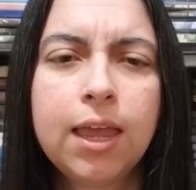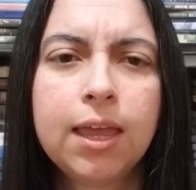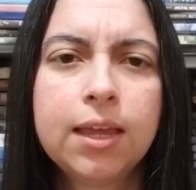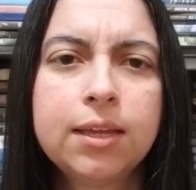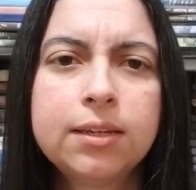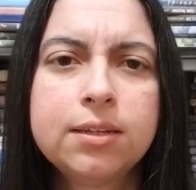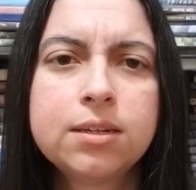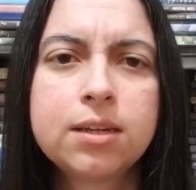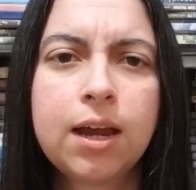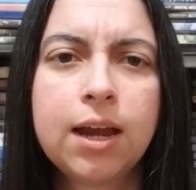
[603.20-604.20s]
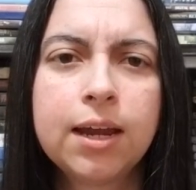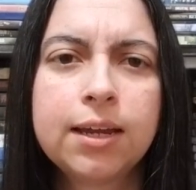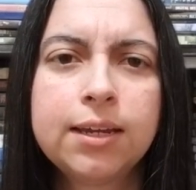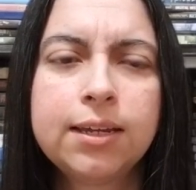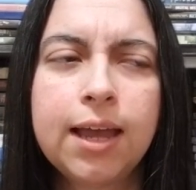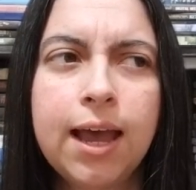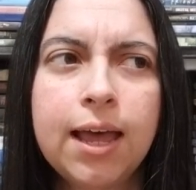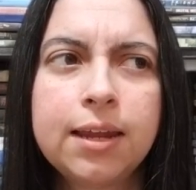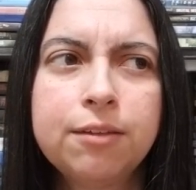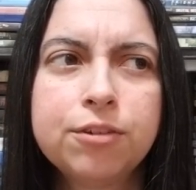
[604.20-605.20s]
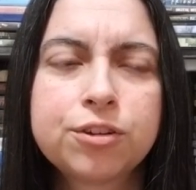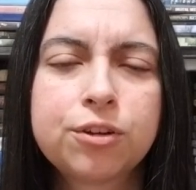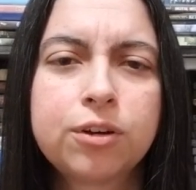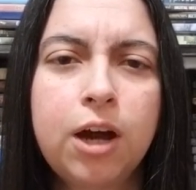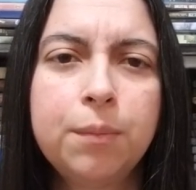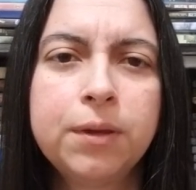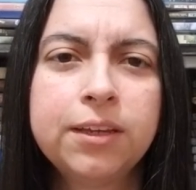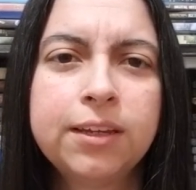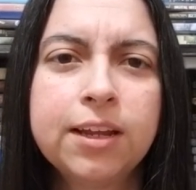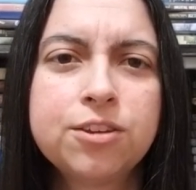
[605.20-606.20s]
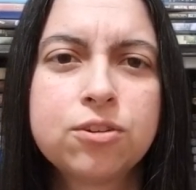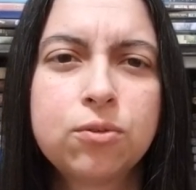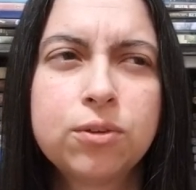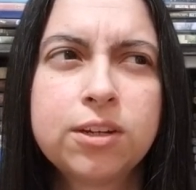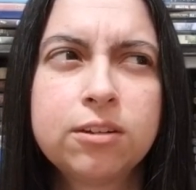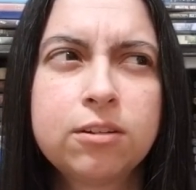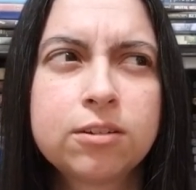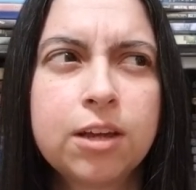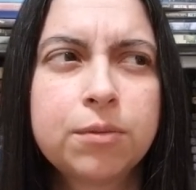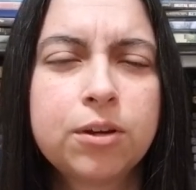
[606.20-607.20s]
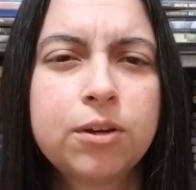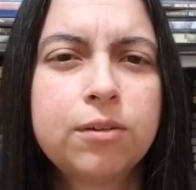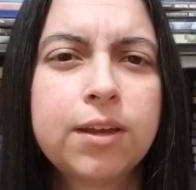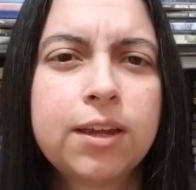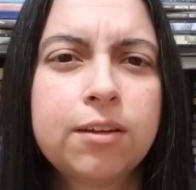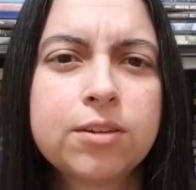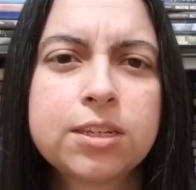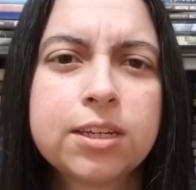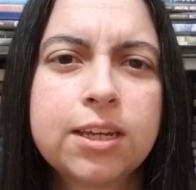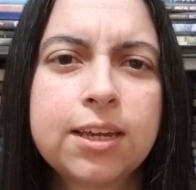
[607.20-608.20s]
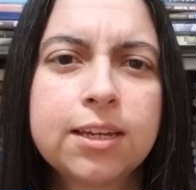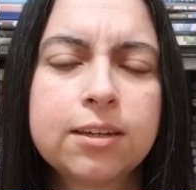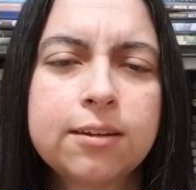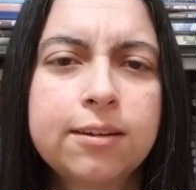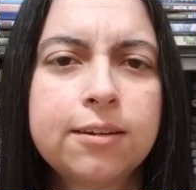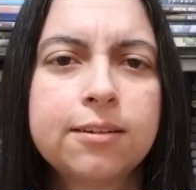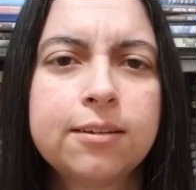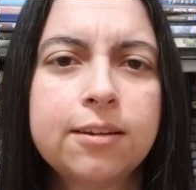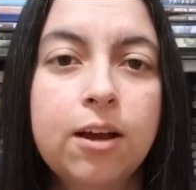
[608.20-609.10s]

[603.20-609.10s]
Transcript: And I had a physical copy and I sold it a long time ago and I was like, huh,